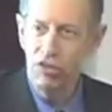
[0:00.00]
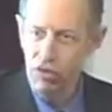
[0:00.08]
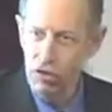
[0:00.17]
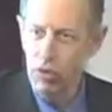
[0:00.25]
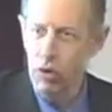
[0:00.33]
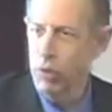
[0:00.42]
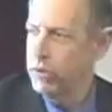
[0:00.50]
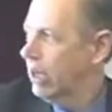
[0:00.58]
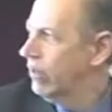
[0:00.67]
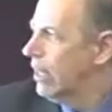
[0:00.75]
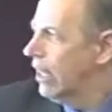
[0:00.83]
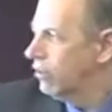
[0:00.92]
is 0
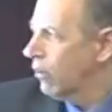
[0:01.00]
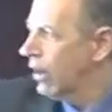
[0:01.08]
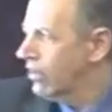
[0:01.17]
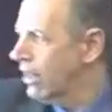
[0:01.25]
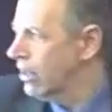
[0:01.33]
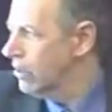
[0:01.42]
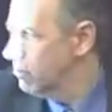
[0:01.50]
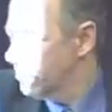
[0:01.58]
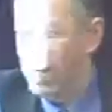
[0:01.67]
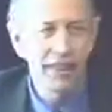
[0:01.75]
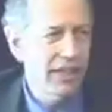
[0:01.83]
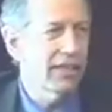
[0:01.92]
enough. So I think
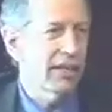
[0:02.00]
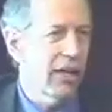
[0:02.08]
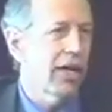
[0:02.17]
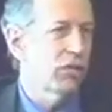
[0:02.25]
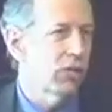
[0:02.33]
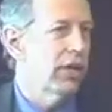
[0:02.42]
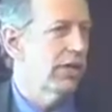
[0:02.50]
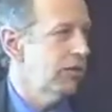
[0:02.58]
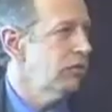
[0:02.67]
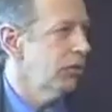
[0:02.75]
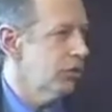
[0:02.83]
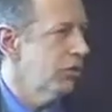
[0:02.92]
at the 9th grade
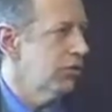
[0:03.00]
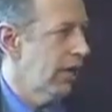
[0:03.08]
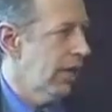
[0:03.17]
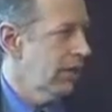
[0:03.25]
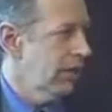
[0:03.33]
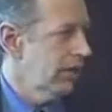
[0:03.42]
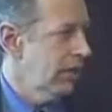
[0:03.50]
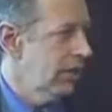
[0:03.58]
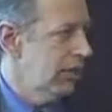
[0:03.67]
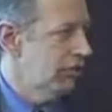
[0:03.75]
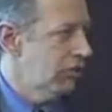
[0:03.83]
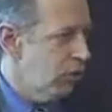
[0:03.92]
level you can do that.
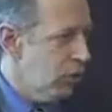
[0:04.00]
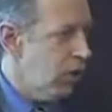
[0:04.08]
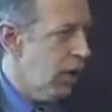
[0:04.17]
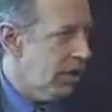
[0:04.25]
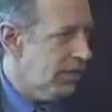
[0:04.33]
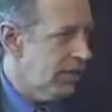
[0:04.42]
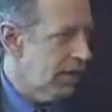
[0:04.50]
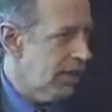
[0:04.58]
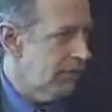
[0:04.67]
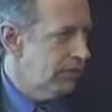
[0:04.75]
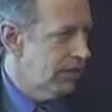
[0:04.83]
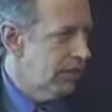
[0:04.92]
It's still
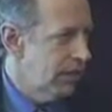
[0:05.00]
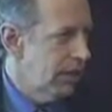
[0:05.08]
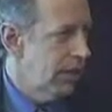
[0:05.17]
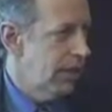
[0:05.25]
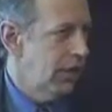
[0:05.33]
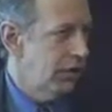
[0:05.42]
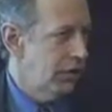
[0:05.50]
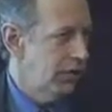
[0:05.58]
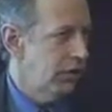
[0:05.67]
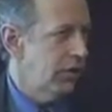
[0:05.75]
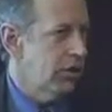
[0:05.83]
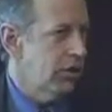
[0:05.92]
qualitative. It's
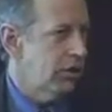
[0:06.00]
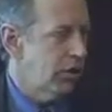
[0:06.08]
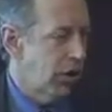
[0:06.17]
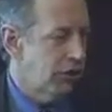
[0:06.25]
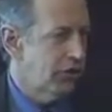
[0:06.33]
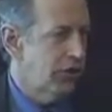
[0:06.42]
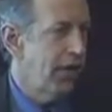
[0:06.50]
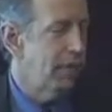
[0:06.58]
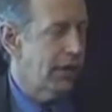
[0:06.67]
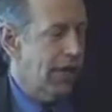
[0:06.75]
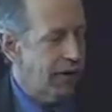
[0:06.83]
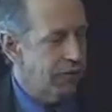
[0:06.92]
still, do you understand?
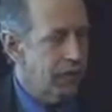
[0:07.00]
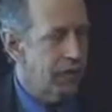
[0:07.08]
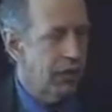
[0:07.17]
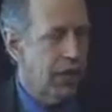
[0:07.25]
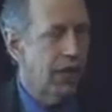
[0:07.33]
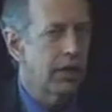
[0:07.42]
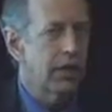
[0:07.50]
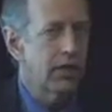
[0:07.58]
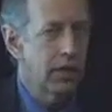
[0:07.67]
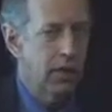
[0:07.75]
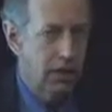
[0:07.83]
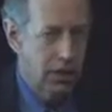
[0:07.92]
But you have to understand that
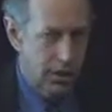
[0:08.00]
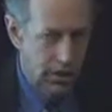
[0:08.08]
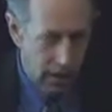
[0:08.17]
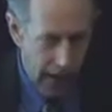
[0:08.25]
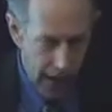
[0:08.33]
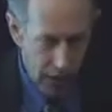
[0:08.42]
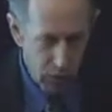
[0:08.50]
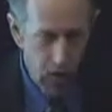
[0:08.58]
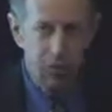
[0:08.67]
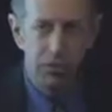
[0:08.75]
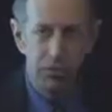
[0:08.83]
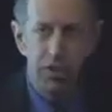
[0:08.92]
at
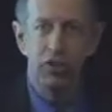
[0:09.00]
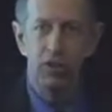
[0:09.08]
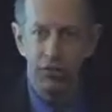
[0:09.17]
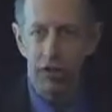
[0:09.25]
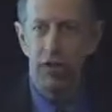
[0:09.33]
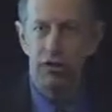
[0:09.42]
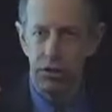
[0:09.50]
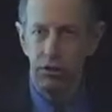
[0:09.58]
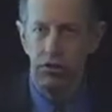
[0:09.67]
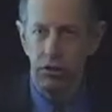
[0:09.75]
rest means the velocity is